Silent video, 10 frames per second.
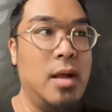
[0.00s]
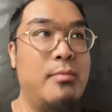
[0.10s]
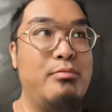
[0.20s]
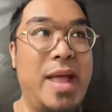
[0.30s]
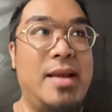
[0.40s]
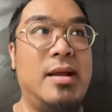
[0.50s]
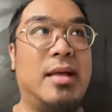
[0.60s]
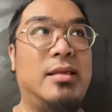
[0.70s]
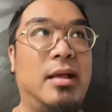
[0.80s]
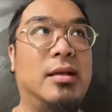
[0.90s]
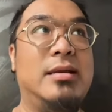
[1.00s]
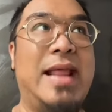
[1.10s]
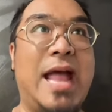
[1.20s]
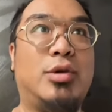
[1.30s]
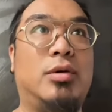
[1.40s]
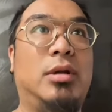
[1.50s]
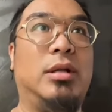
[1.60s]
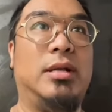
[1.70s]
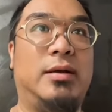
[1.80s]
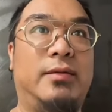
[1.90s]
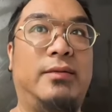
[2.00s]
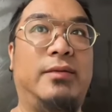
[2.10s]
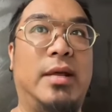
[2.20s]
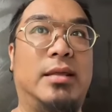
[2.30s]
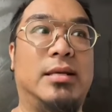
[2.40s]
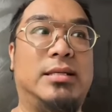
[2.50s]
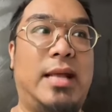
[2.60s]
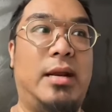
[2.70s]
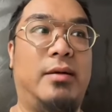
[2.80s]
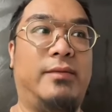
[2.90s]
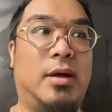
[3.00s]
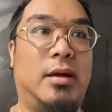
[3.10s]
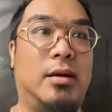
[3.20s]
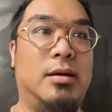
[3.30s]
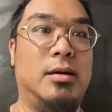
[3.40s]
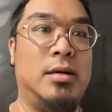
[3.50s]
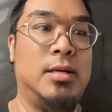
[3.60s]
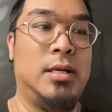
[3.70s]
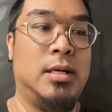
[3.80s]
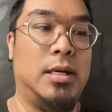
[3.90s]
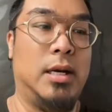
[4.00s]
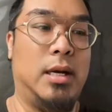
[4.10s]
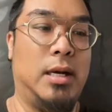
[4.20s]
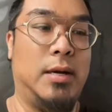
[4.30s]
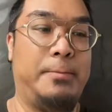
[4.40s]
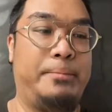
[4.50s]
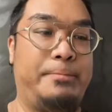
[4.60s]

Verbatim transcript: men, I think, naturally live in the state of uh, um,